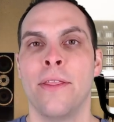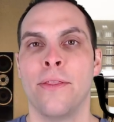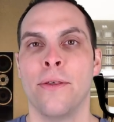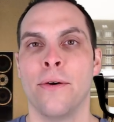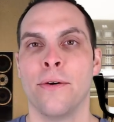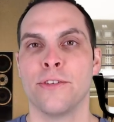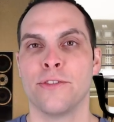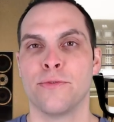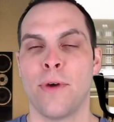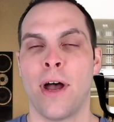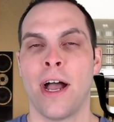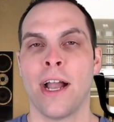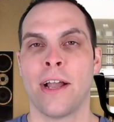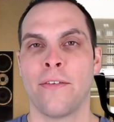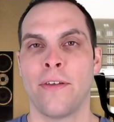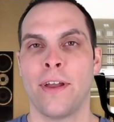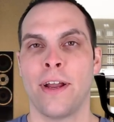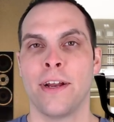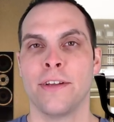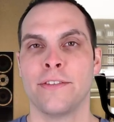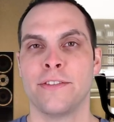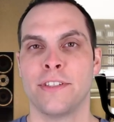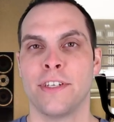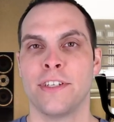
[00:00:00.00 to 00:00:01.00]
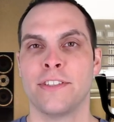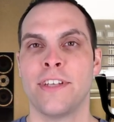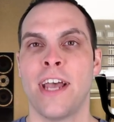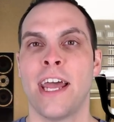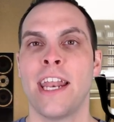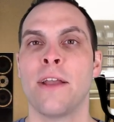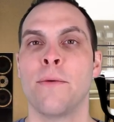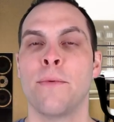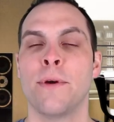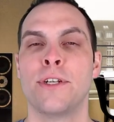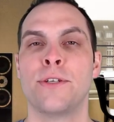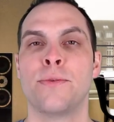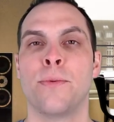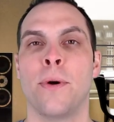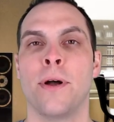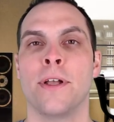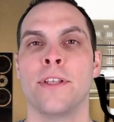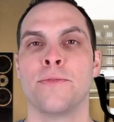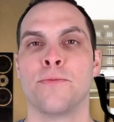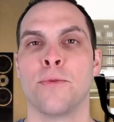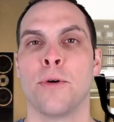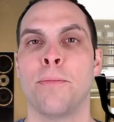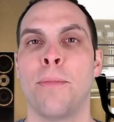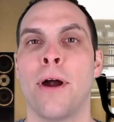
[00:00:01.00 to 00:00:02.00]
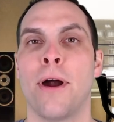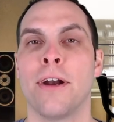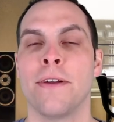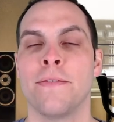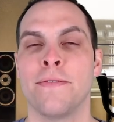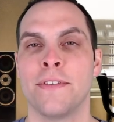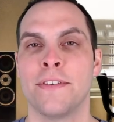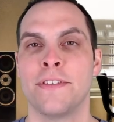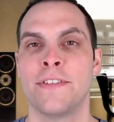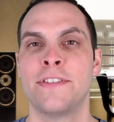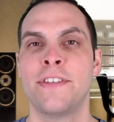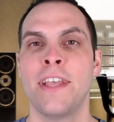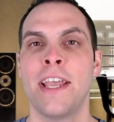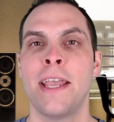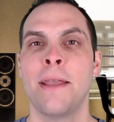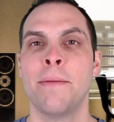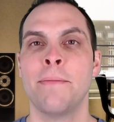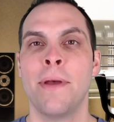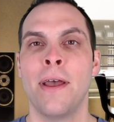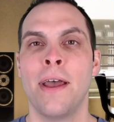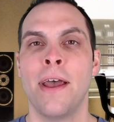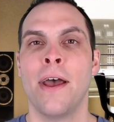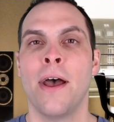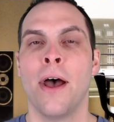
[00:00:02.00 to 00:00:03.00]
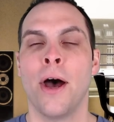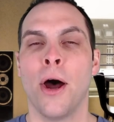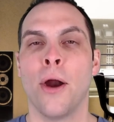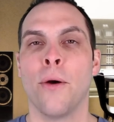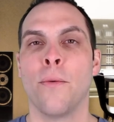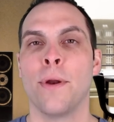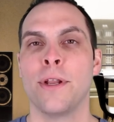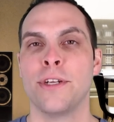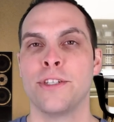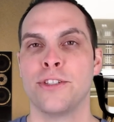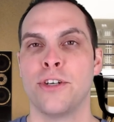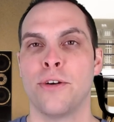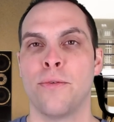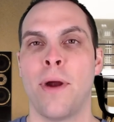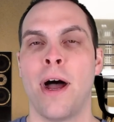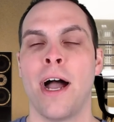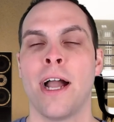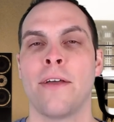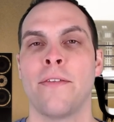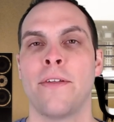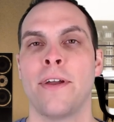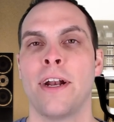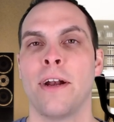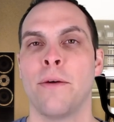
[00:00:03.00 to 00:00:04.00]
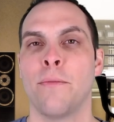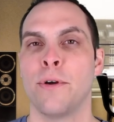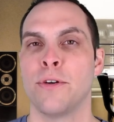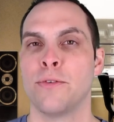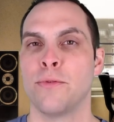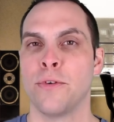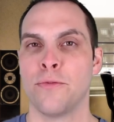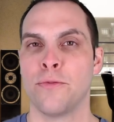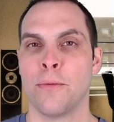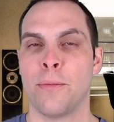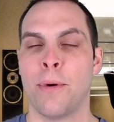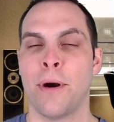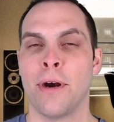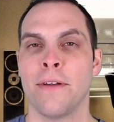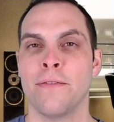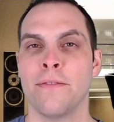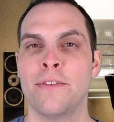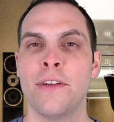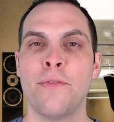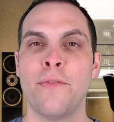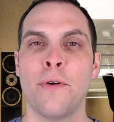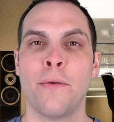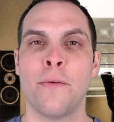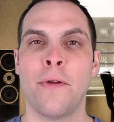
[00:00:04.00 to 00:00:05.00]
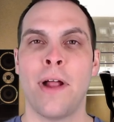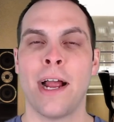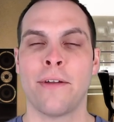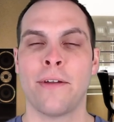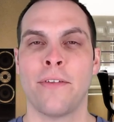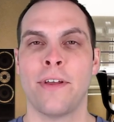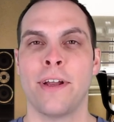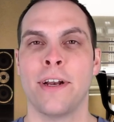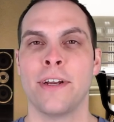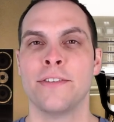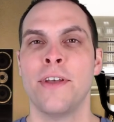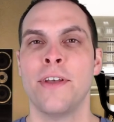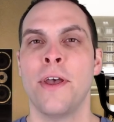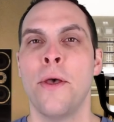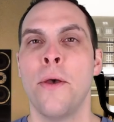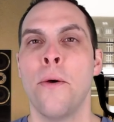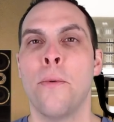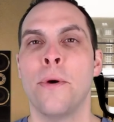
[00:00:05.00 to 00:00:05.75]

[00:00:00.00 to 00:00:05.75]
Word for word: those rock layers and deciding which ones were part of the same original rock layer and which ones were part of different rock layers,